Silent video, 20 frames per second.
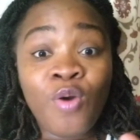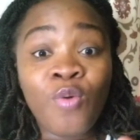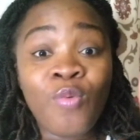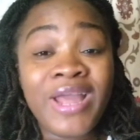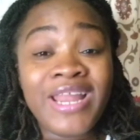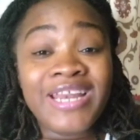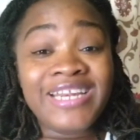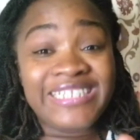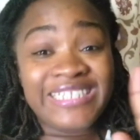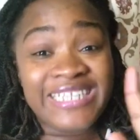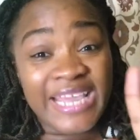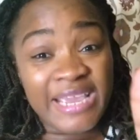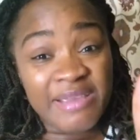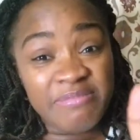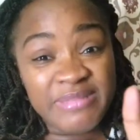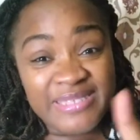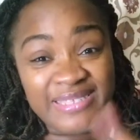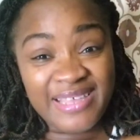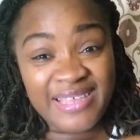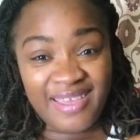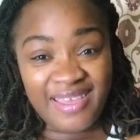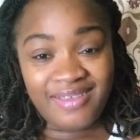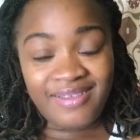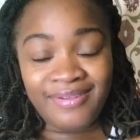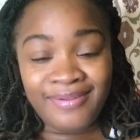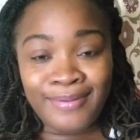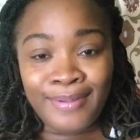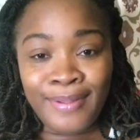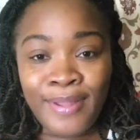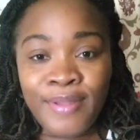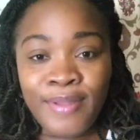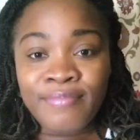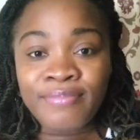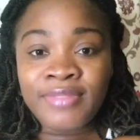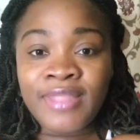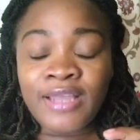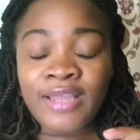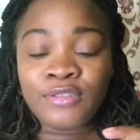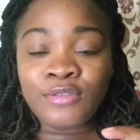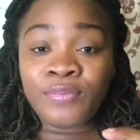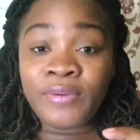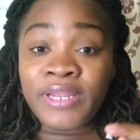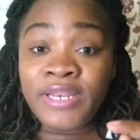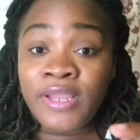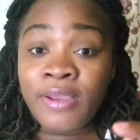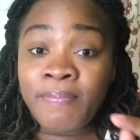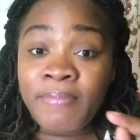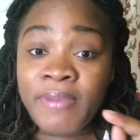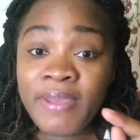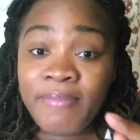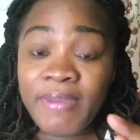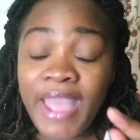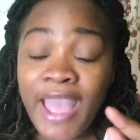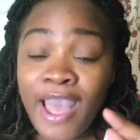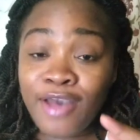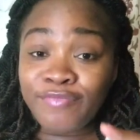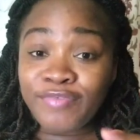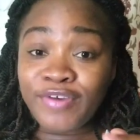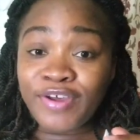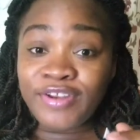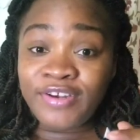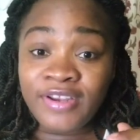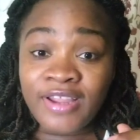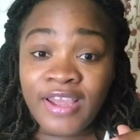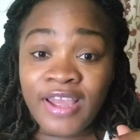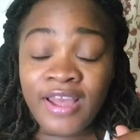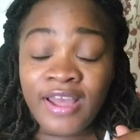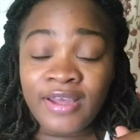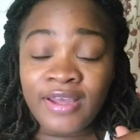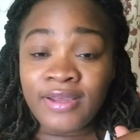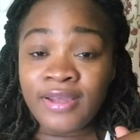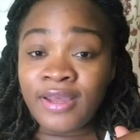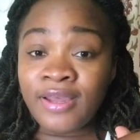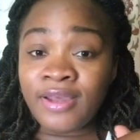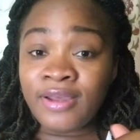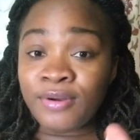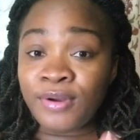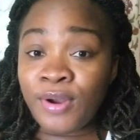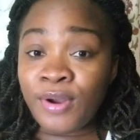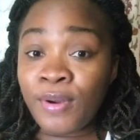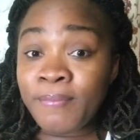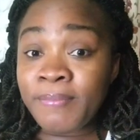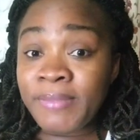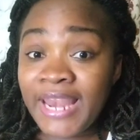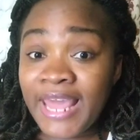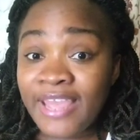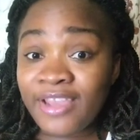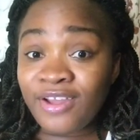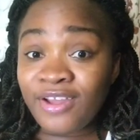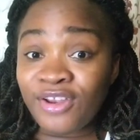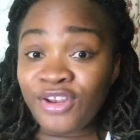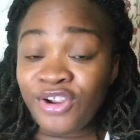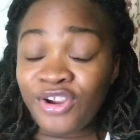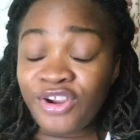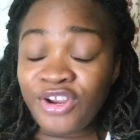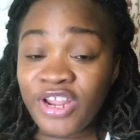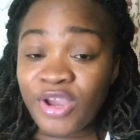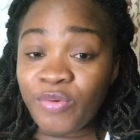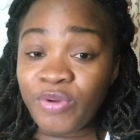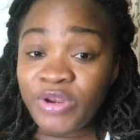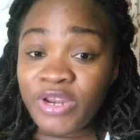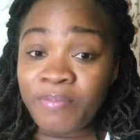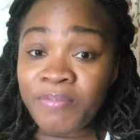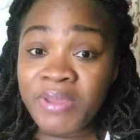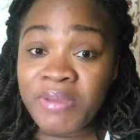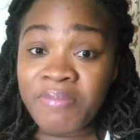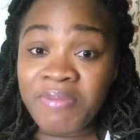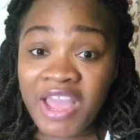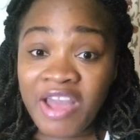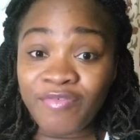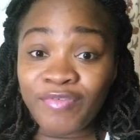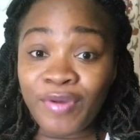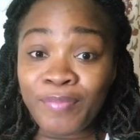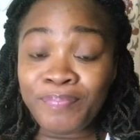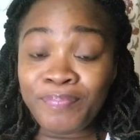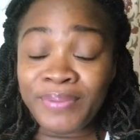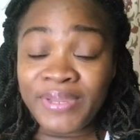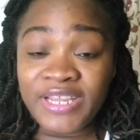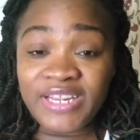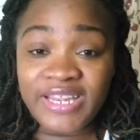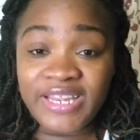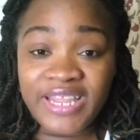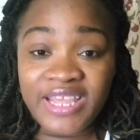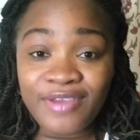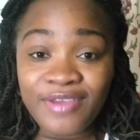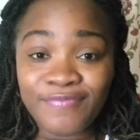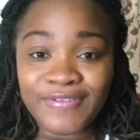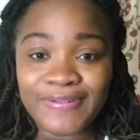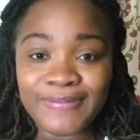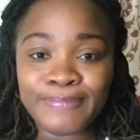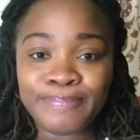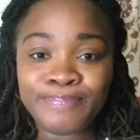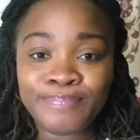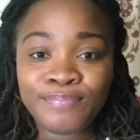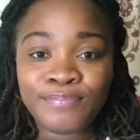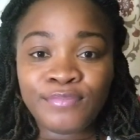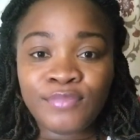Well, them say that when your baby have a umbilical hernia, when your baby have a big navel,